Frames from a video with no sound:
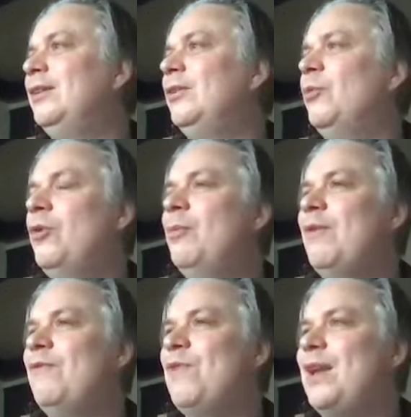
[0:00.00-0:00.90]
one of my
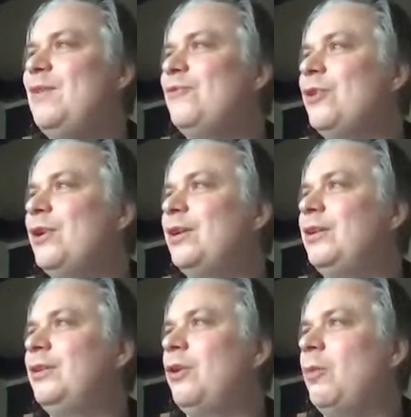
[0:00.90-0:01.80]
favorite
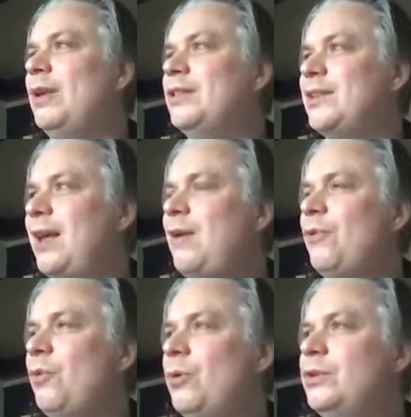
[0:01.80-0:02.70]
comments
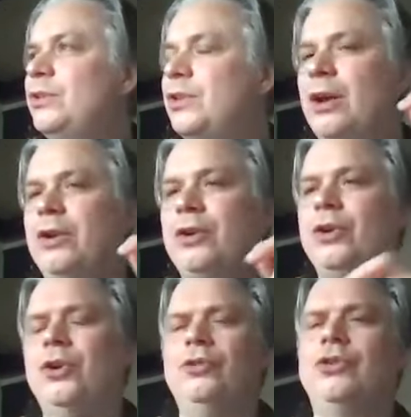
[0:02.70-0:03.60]
ever was,
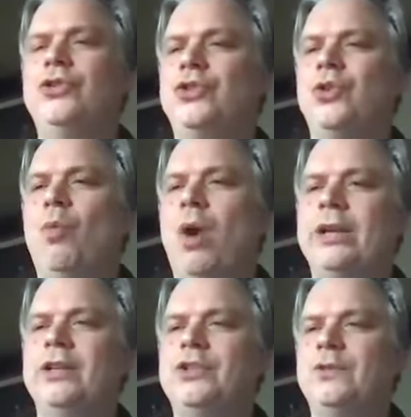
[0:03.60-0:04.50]
this is the
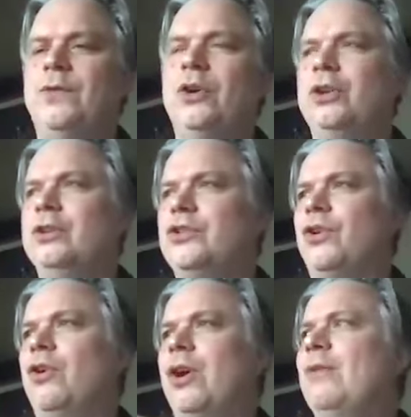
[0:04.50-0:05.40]
whitest fucking
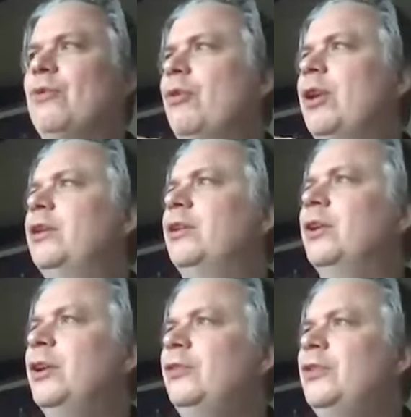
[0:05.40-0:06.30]
song ever written.
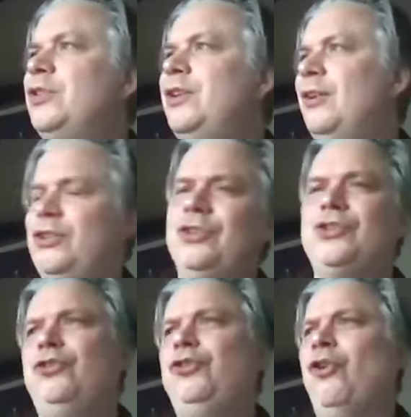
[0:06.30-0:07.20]
This girl, it's a
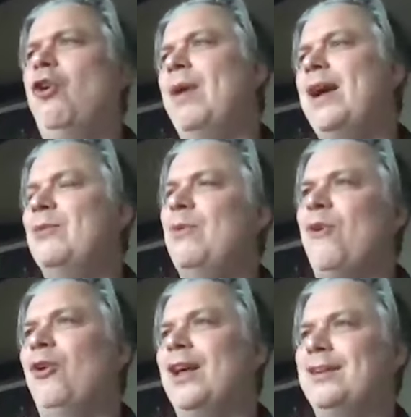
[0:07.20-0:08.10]
show, mate. We've
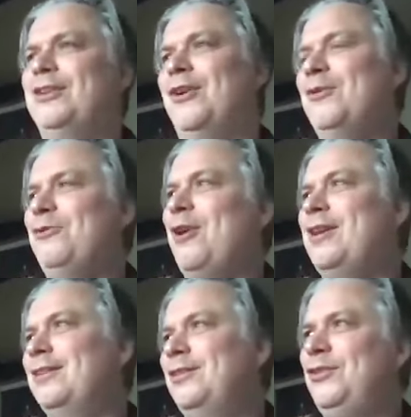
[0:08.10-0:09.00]
all had a
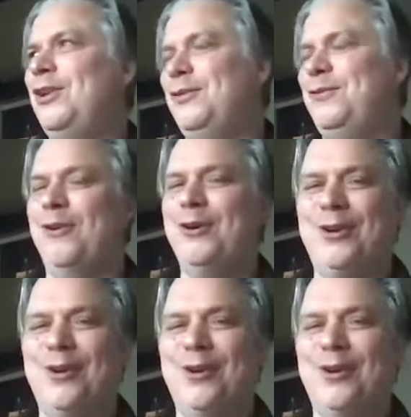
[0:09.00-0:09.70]
girlfriend. Cheer the fuck